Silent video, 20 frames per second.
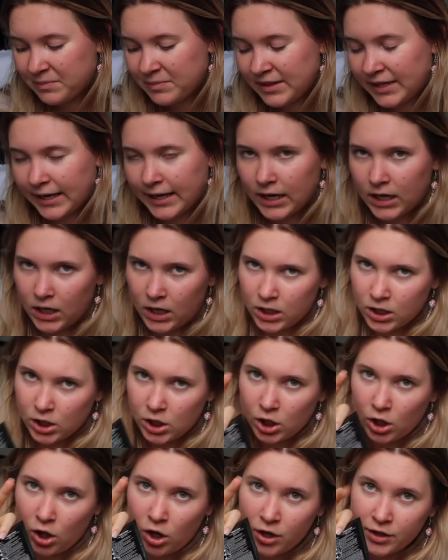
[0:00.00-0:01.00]
like it
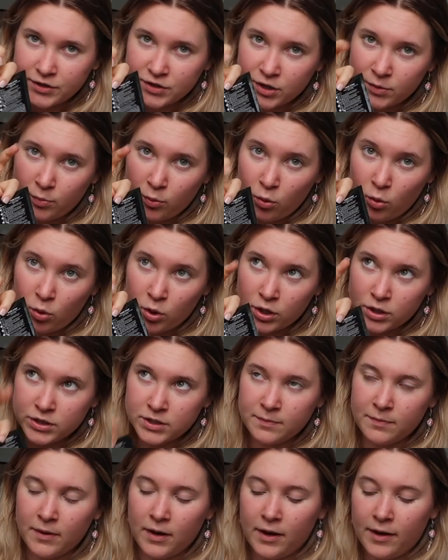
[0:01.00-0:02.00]
unclogs your
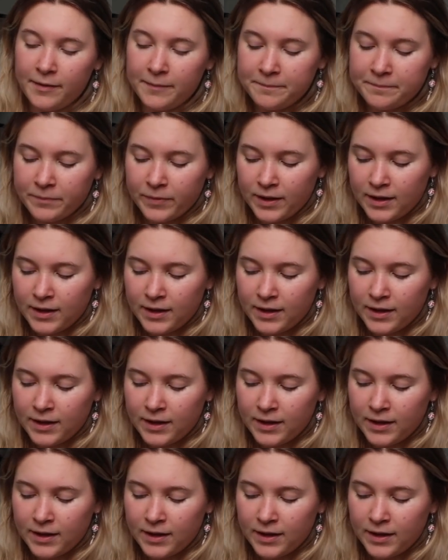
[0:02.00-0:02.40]
pores, but